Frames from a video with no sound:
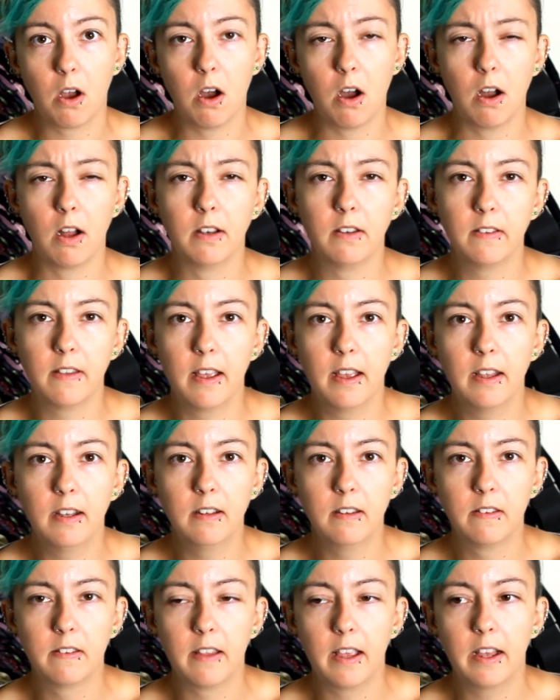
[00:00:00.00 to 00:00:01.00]

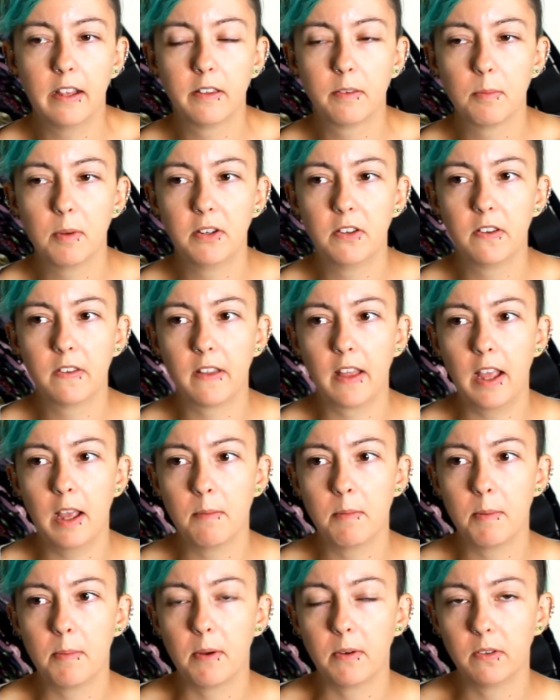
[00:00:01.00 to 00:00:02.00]
content as much as I
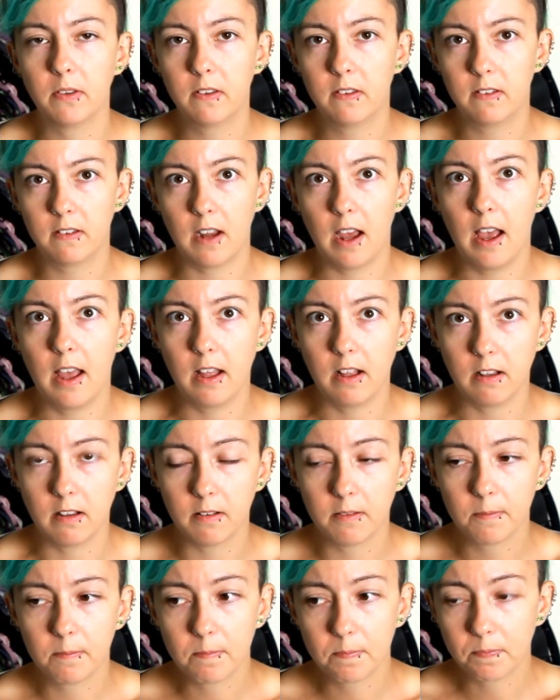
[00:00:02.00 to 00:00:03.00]
am about style.